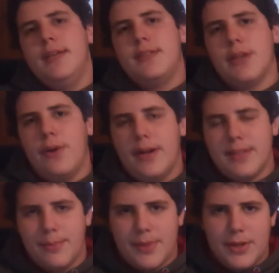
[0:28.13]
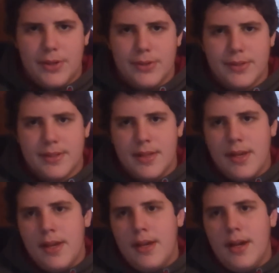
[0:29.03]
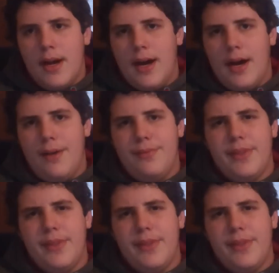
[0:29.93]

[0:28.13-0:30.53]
So I dumped those. Uh,